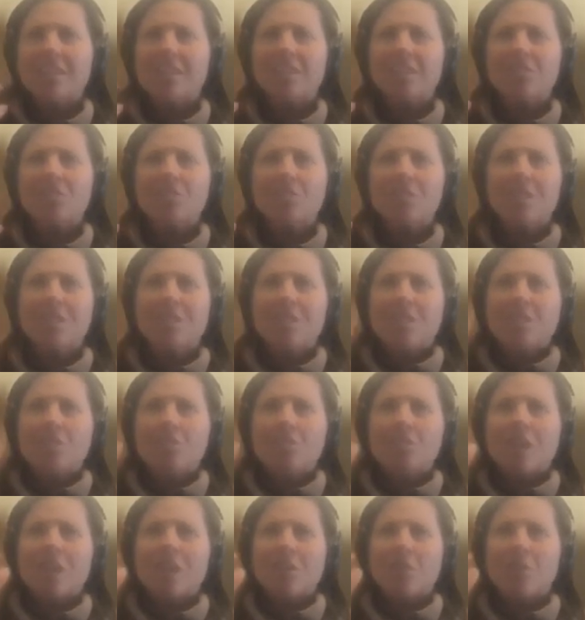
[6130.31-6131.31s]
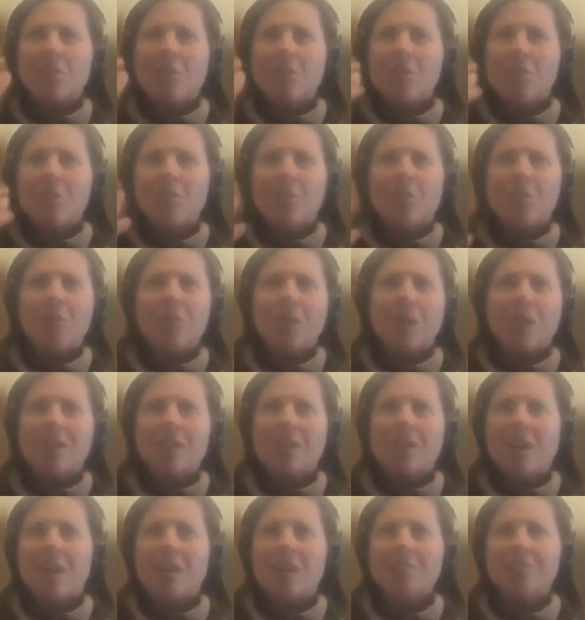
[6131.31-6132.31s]
They try to
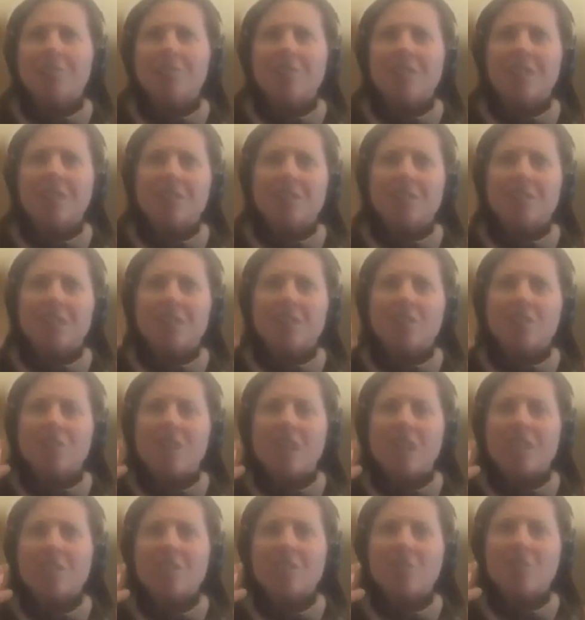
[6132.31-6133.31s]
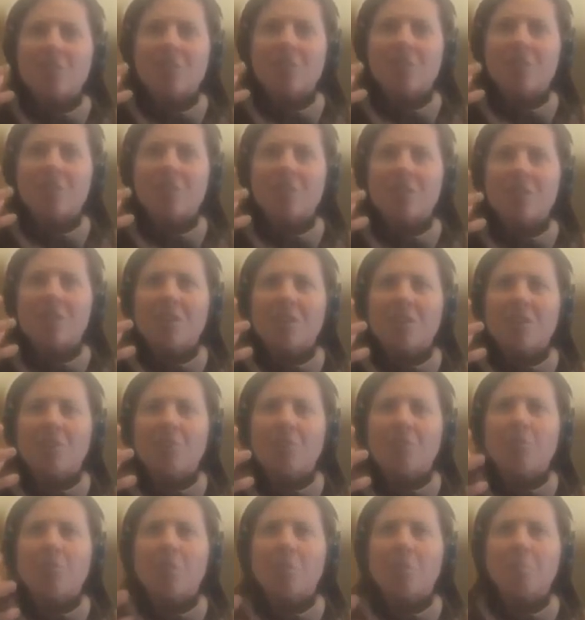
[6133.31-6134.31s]
avoid conflict, or they try to,
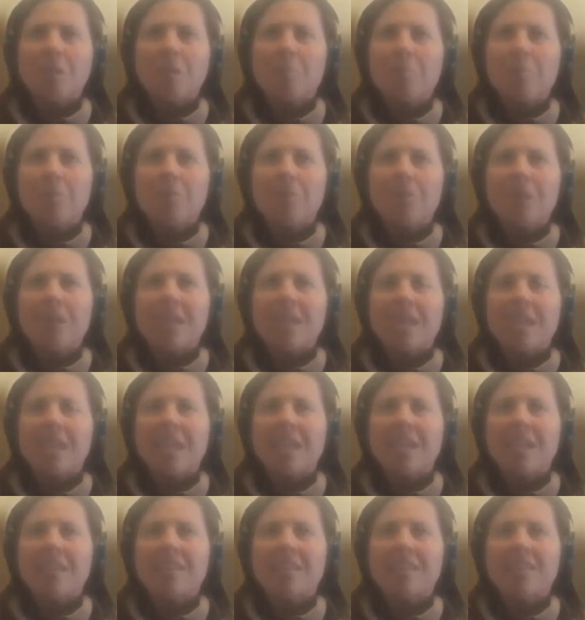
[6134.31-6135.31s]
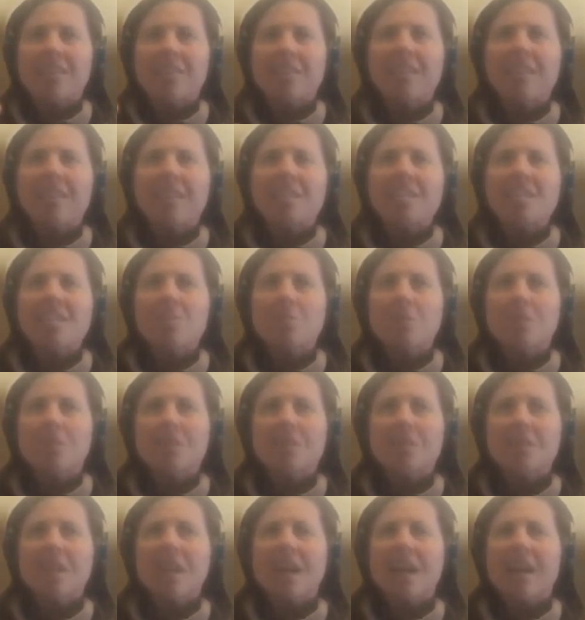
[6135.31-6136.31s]
avoid people thinking they're this
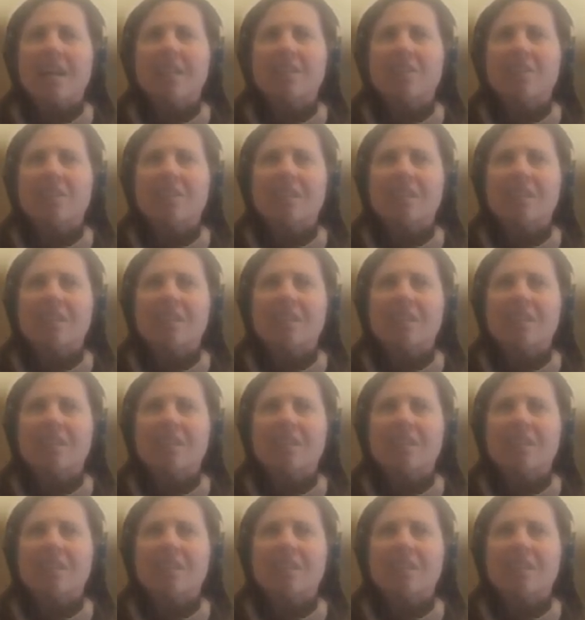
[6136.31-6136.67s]
when they're not.